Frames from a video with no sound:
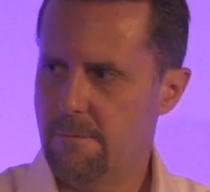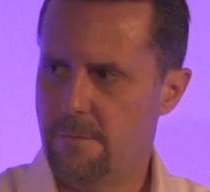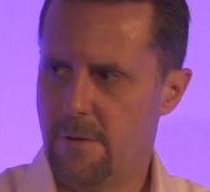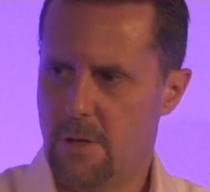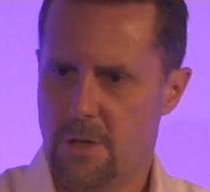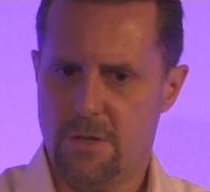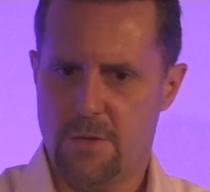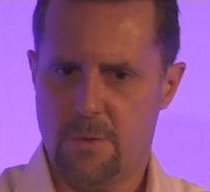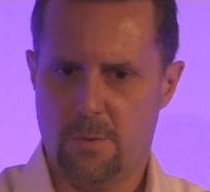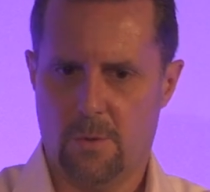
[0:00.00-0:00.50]

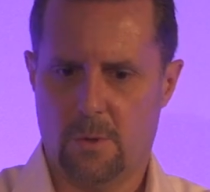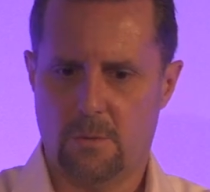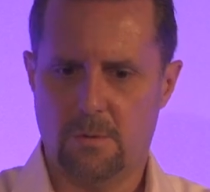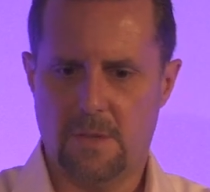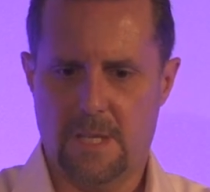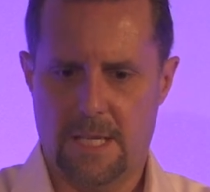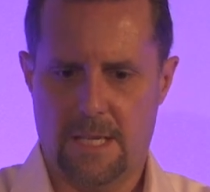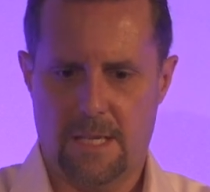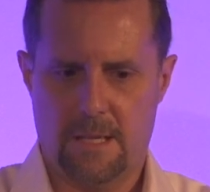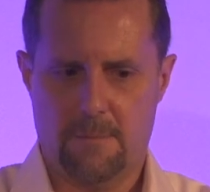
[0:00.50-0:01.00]
virtual
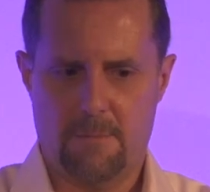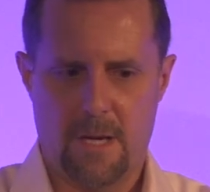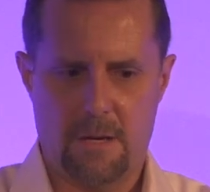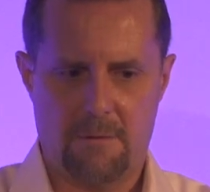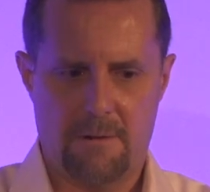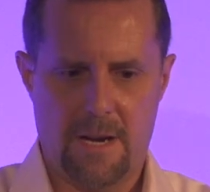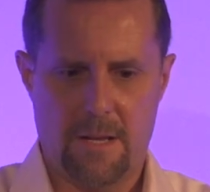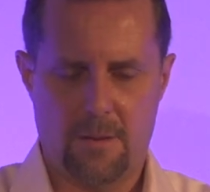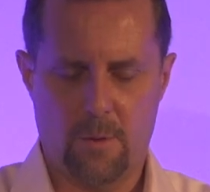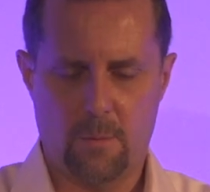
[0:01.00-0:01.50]

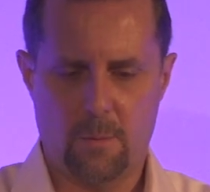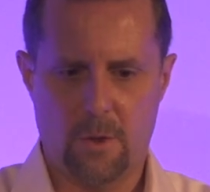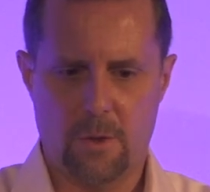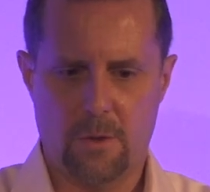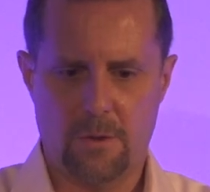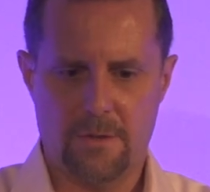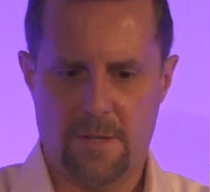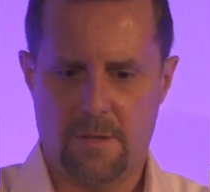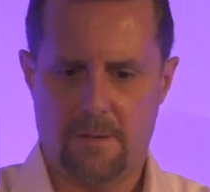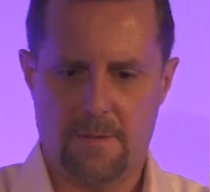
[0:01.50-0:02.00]
around the
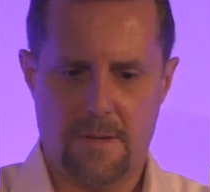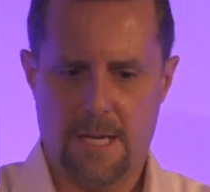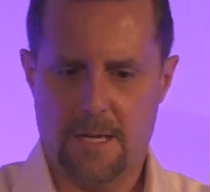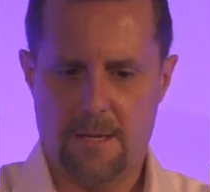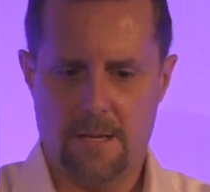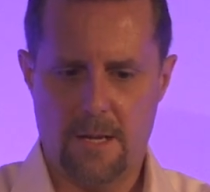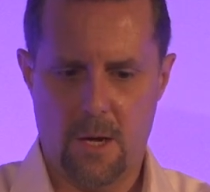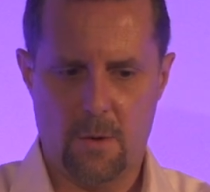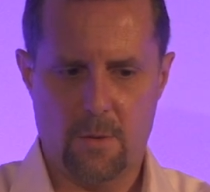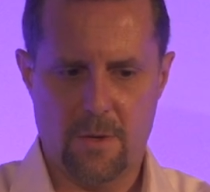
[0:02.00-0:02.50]
world,
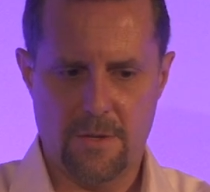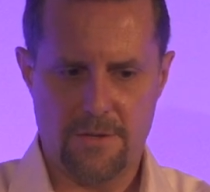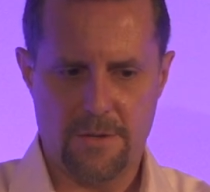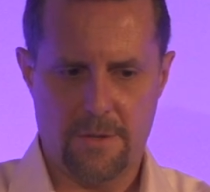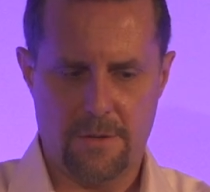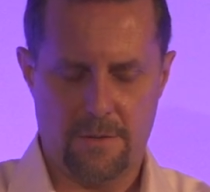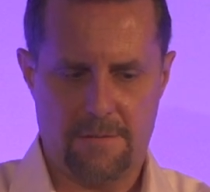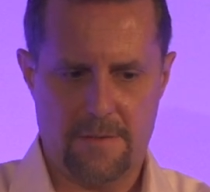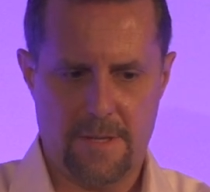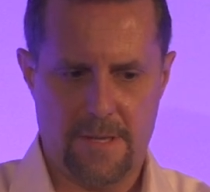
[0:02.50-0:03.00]
and no one
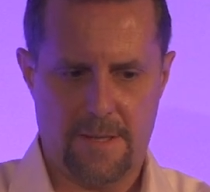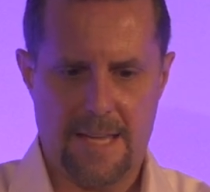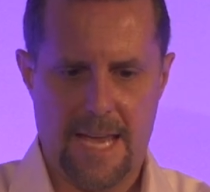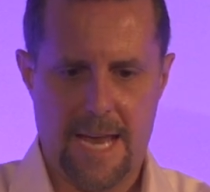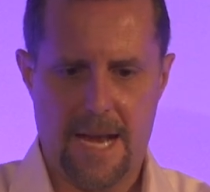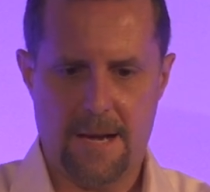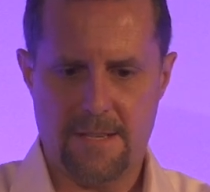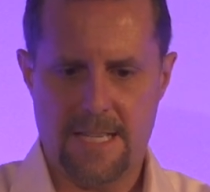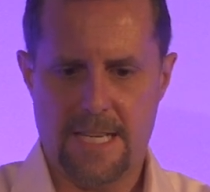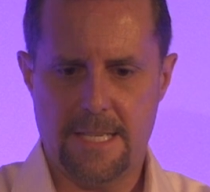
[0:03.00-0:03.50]
sort of
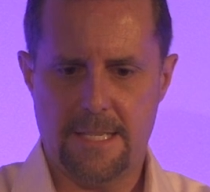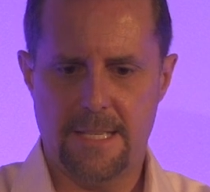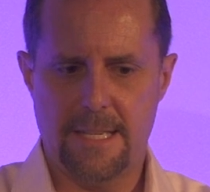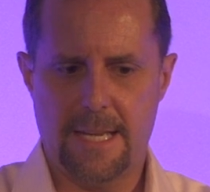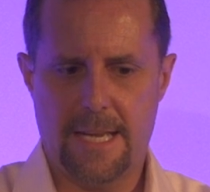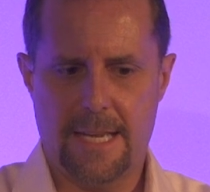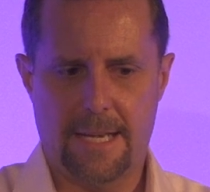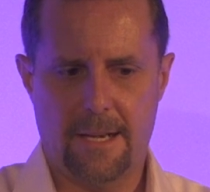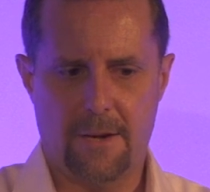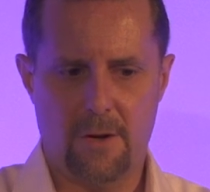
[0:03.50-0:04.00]
there day to
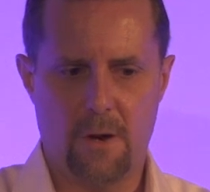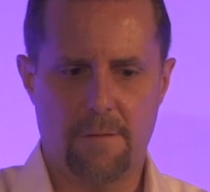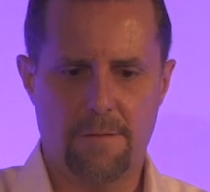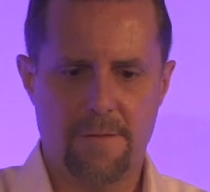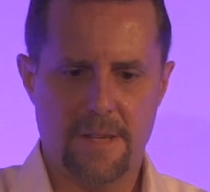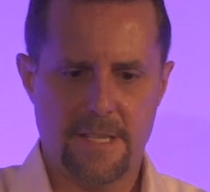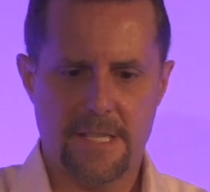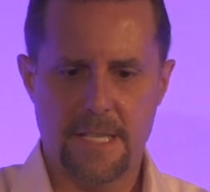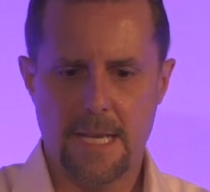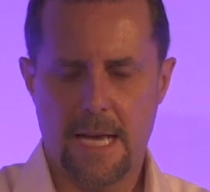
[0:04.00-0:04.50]
day in an
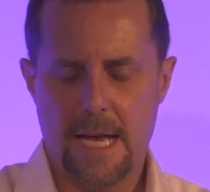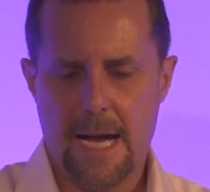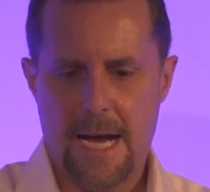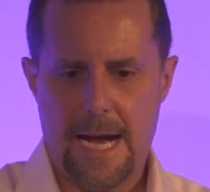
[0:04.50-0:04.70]
office.